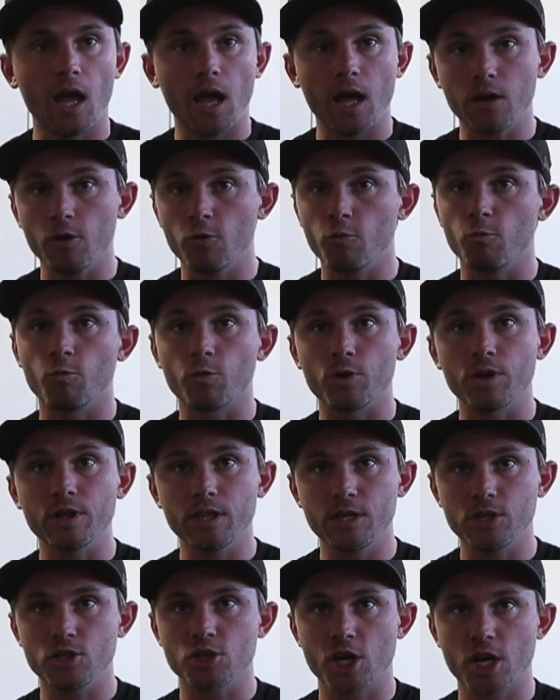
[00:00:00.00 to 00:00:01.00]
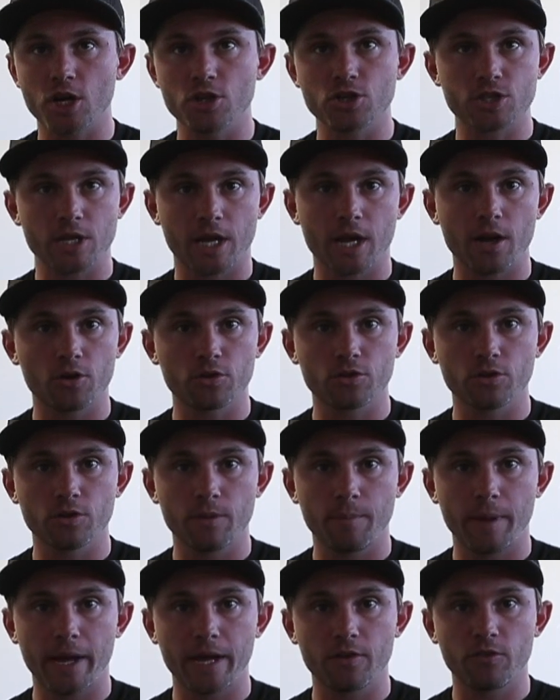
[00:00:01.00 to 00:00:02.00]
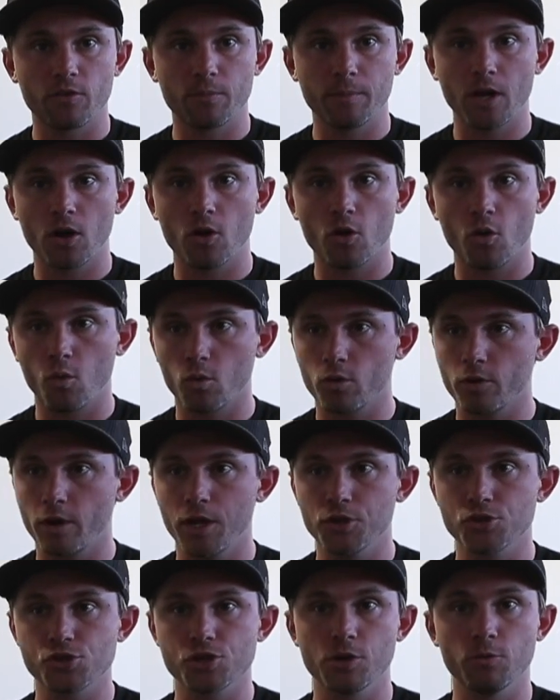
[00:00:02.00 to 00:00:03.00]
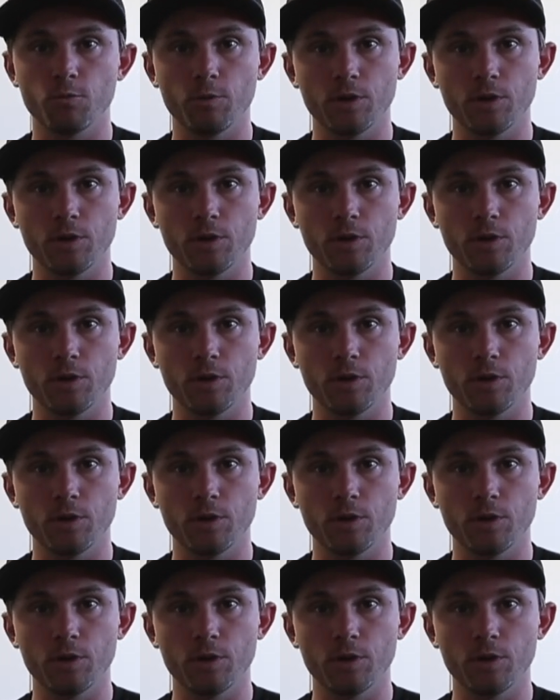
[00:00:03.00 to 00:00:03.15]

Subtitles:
And it really changed the character of the bike for me on corner entry,